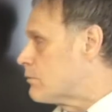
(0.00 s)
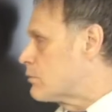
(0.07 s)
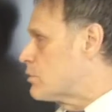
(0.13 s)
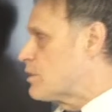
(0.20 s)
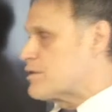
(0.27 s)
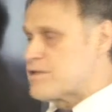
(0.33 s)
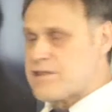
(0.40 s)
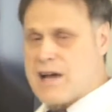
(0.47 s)

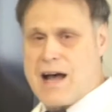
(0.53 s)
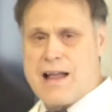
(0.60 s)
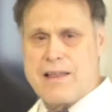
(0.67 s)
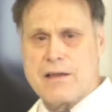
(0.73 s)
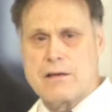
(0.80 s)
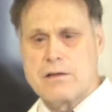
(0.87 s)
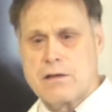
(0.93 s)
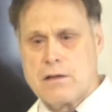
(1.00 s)
good
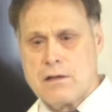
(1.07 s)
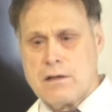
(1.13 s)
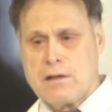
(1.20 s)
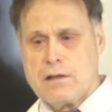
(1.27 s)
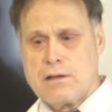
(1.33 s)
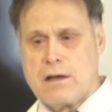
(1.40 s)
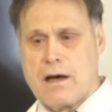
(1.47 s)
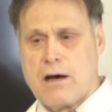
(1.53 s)
solid
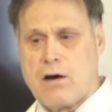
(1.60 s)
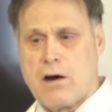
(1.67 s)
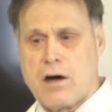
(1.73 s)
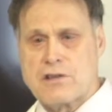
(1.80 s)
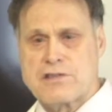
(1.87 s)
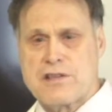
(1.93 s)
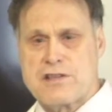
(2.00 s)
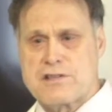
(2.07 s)

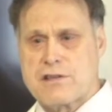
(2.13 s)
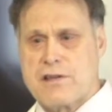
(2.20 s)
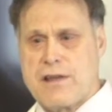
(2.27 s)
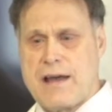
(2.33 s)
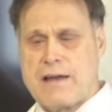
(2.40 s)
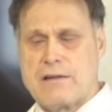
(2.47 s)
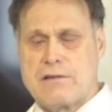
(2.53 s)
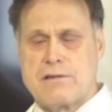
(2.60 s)
arches
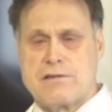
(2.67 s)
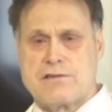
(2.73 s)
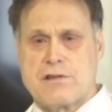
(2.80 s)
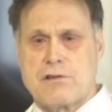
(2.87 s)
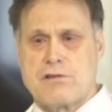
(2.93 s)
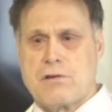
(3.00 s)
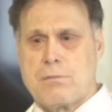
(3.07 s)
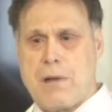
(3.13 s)

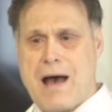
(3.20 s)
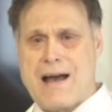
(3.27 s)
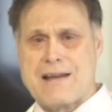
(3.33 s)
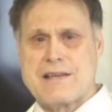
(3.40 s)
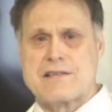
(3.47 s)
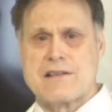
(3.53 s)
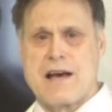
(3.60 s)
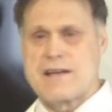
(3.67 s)
so your
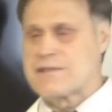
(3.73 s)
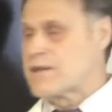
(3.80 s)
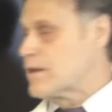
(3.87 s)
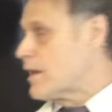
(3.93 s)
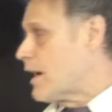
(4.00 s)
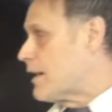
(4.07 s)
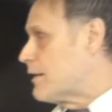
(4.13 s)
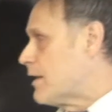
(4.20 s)
body is nice
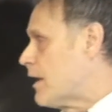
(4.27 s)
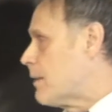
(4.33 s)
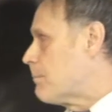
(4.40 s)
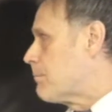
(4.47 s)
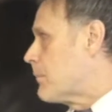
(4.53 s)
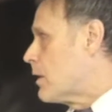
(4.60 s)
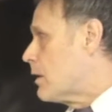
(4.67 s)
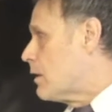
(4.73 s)
and lined
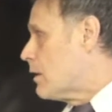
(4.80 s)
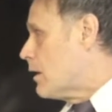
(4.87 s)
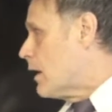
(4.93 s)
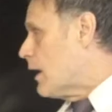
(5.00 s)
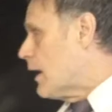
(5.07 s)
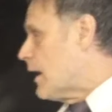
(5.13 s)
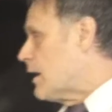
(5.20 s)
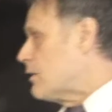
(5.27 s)
up.
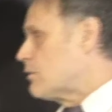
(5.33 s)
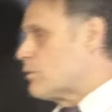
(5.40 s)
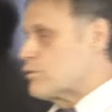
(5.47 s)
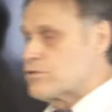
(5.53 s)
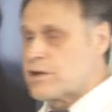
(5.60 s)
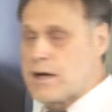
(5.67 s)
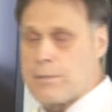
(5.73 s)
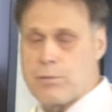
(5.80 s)
And
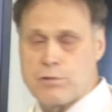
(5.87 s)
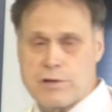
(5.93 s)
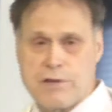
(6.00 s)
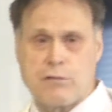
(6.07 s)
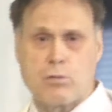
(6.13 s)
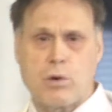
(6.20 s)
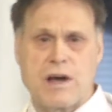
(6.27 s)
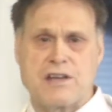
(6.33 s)
there's a couple of
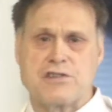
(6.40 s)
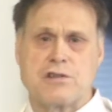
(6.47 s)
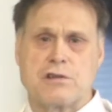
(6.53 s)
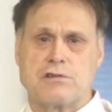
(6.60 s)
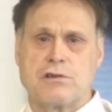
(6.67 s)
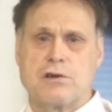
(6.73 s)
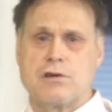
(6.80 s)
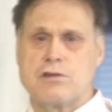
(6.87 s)
different ways you
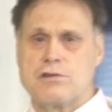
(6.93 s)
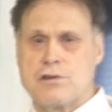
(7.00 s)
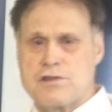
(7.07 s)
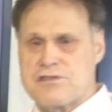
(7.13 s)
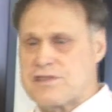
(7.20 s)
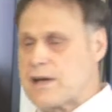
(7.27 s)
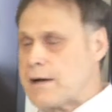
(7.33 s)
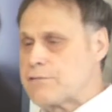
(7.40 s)
can do it. You can do a
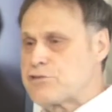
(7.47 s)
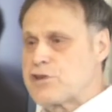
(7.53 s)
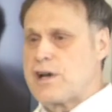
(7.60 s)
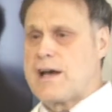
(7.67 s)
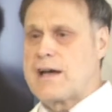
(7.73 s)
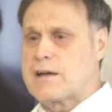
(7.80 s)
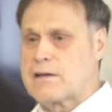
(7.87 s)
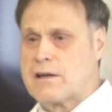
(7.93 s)

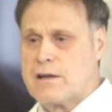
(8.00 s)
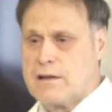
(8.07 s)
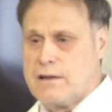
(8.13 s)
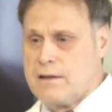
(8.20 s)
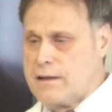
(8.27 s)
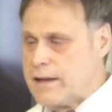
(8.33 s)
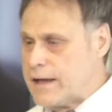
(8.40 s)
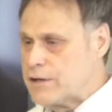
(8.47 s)
self-check.
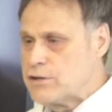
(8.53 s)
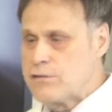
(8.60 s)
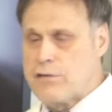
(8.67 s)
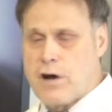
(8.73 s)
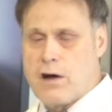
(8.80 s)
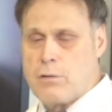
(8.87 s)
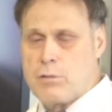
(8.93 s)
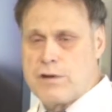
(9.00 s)
And
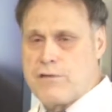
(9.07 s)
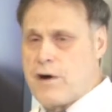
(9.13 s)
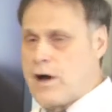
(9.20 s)
we've